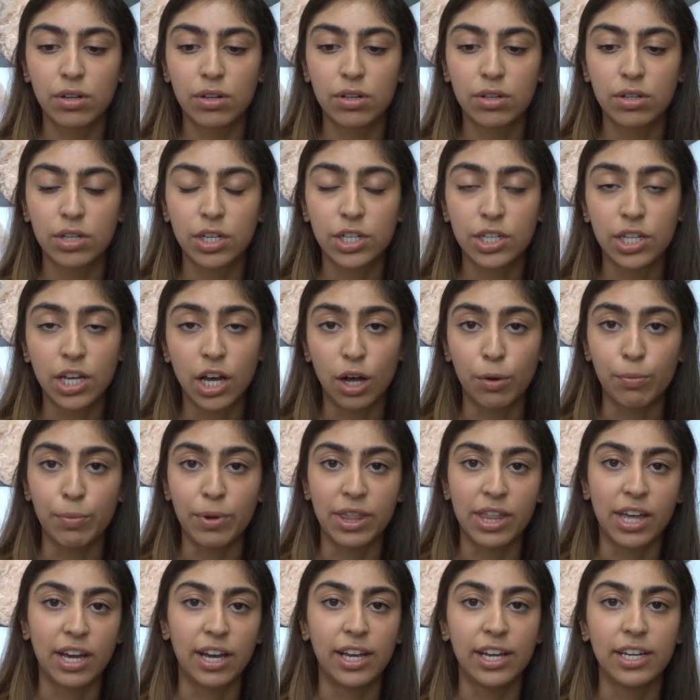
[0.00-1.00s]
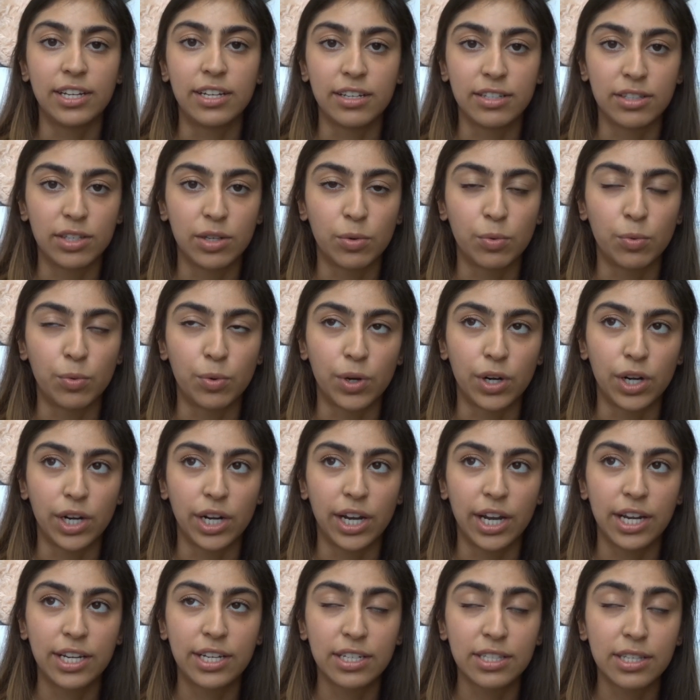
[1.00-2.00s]
to tell me that it
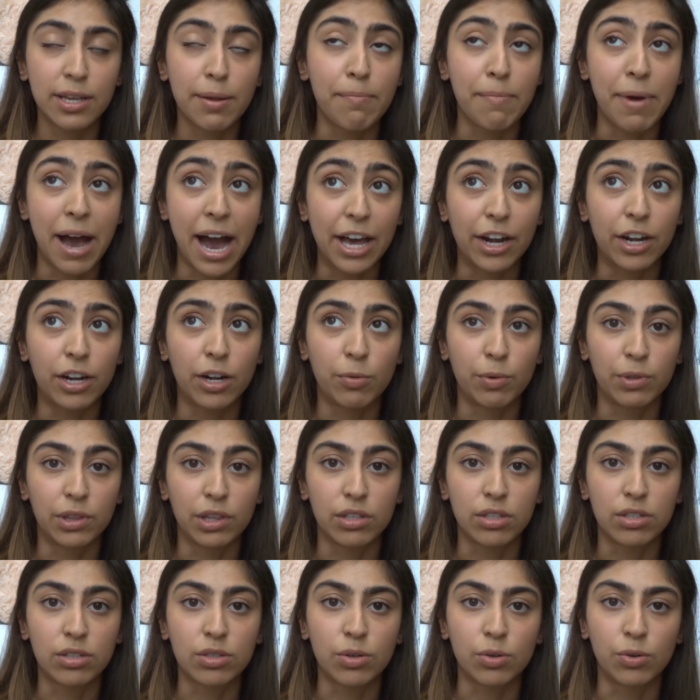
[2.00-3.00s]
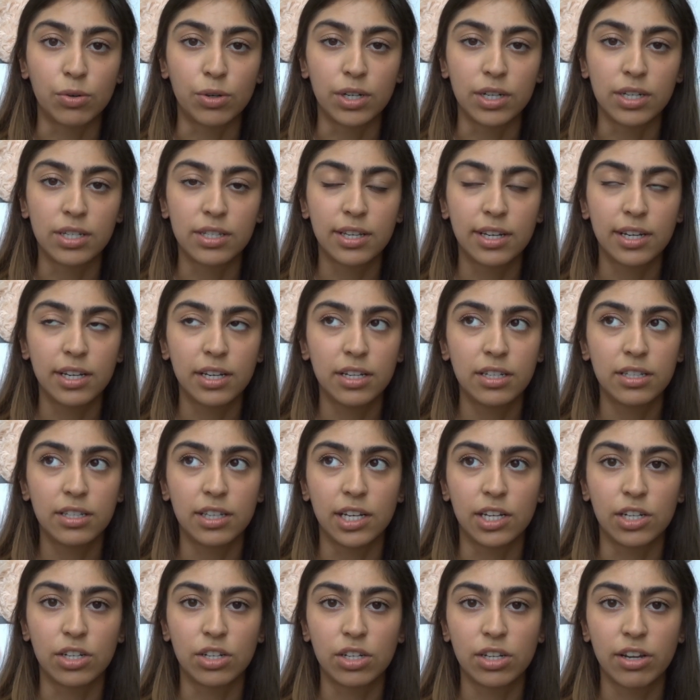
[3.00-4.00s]
doesn't matter what the score says,
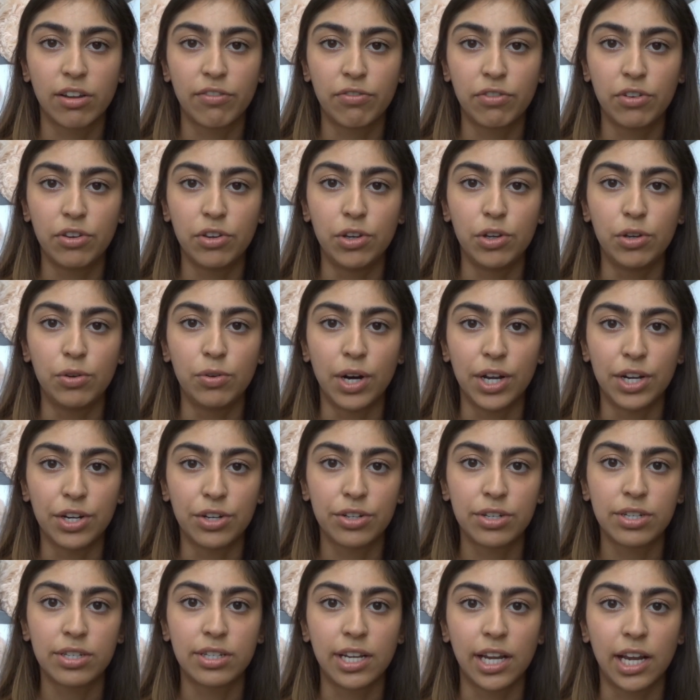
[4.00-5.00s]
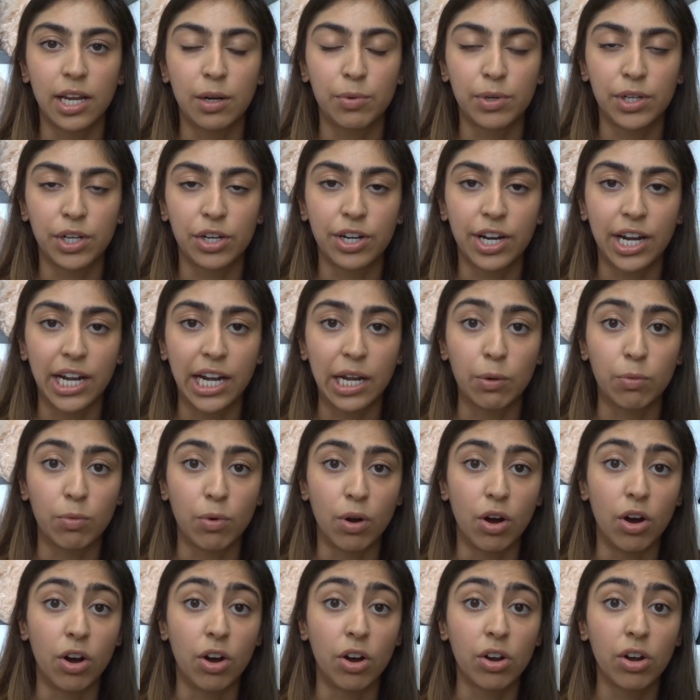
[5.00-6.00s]
like if you understand what you're getting
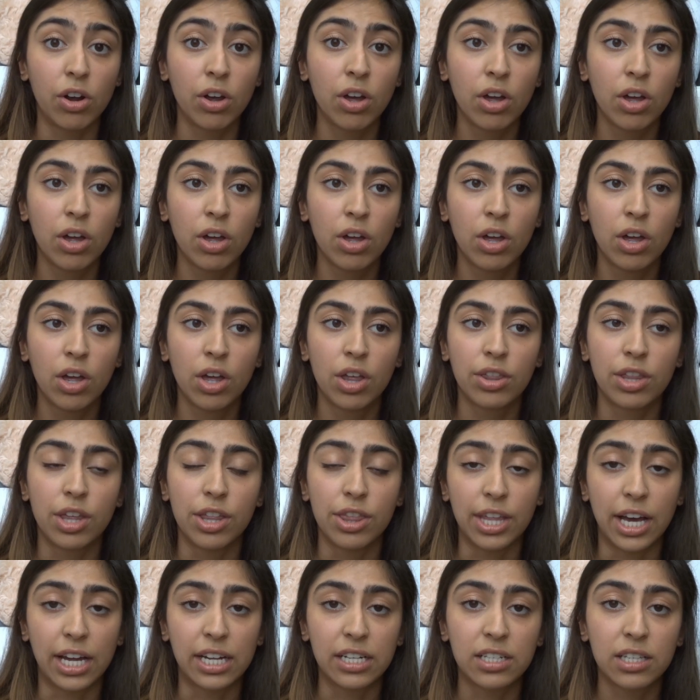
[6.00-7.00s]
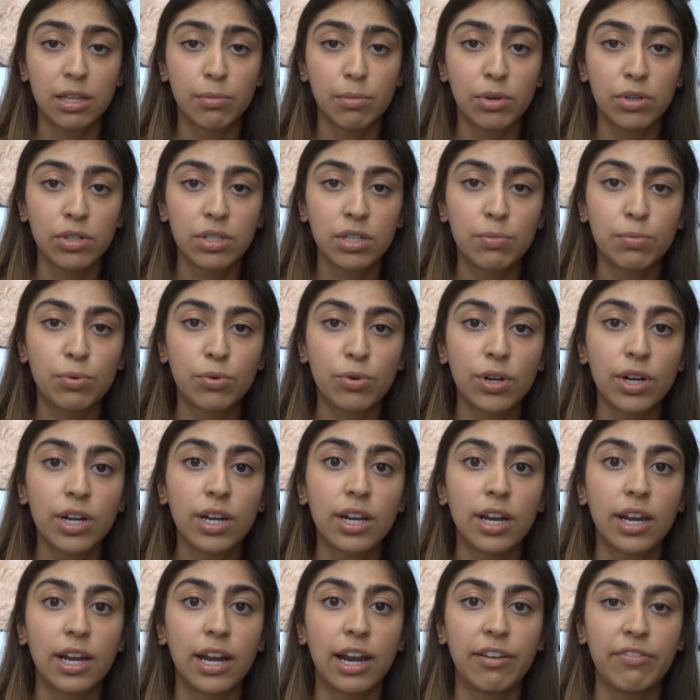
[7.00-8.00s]
wrong, then that's the most
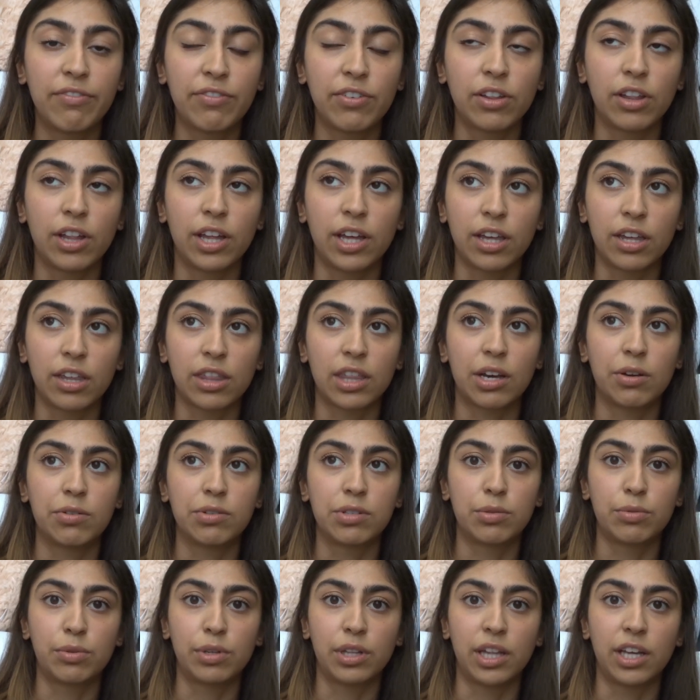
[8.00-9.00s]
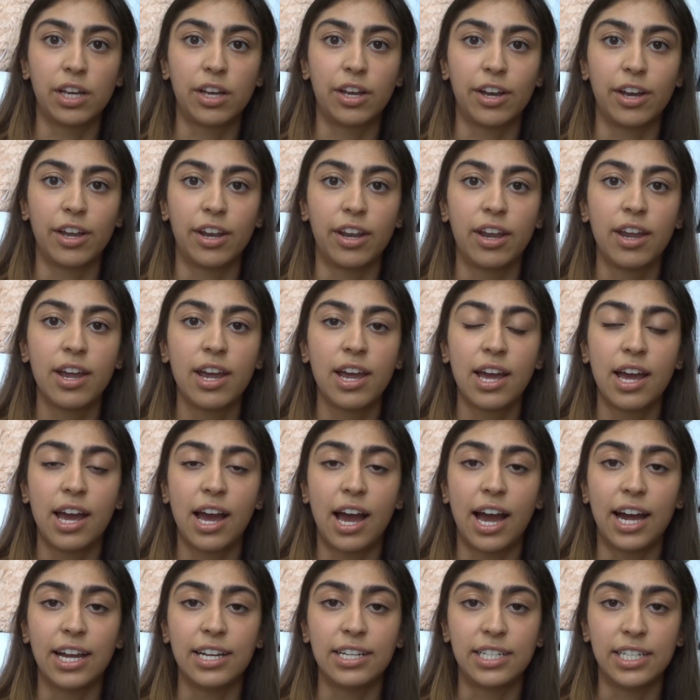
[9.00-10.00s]
important. And I feel like that was a really good
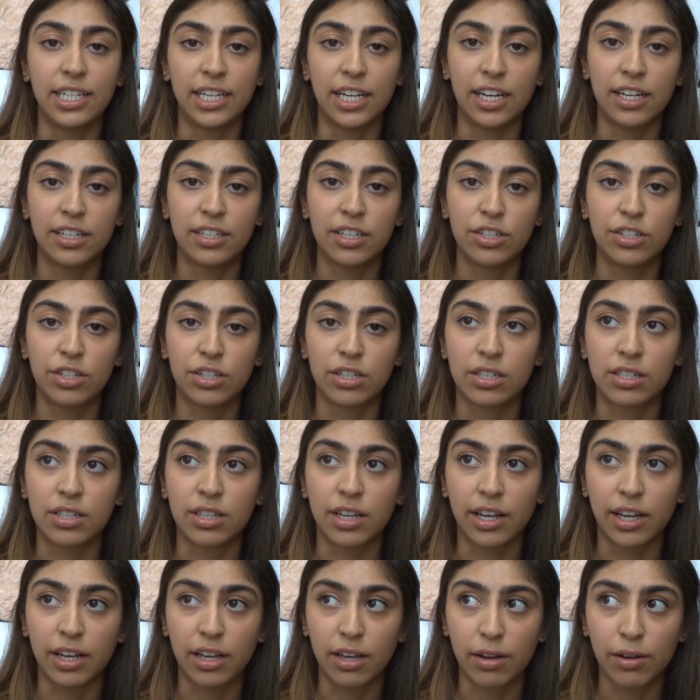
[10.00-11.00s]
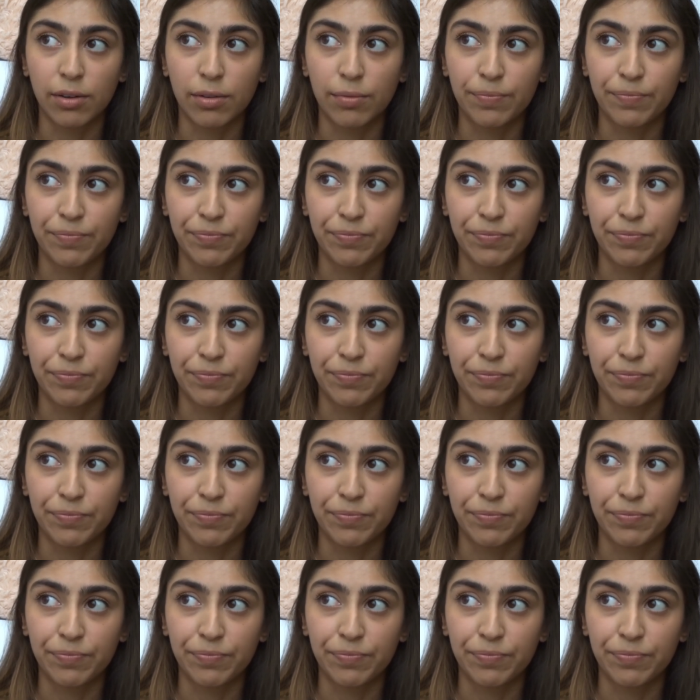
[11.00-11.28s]
idea to just like